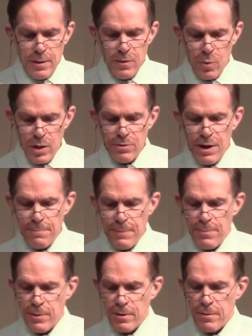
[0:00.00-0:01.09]
The one great
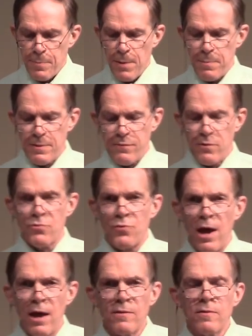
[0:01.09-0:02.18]
biblical purpose for
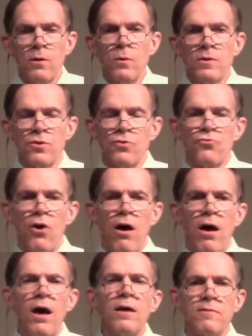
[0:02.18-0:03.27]
trials, though, is to
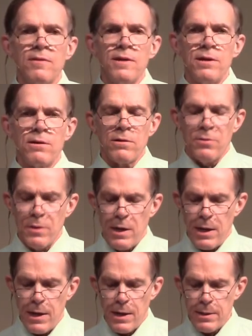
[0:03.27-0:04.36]
draw us near to
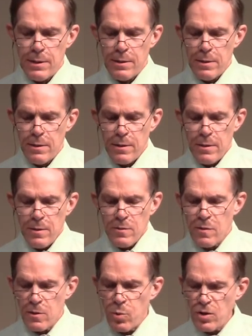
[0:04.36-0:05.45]
God.
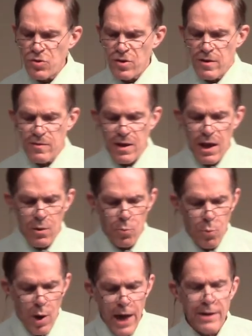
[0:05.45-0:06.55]
So the question is
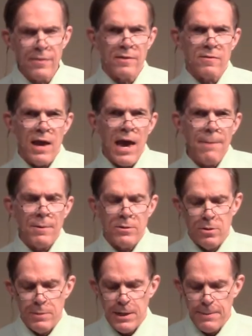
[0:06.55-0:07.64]
not, why did this happen
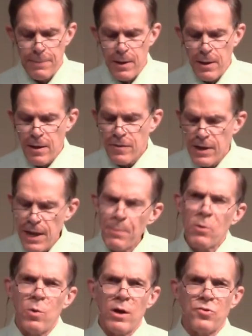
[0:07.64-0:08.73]
to me? The
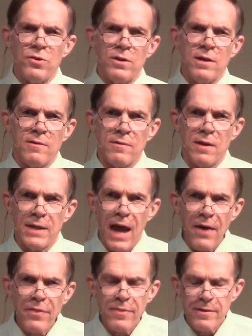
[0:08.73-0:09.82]
deeper question is,
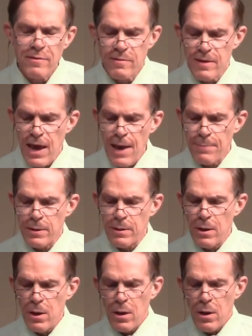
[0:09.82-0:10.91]
now that this has happened,
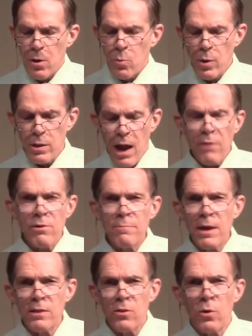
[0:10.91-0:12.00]
will I
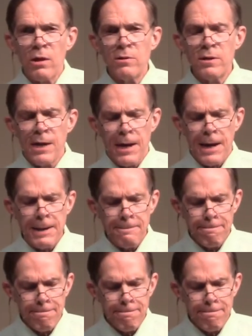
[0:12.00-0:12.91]
remain loyal to God?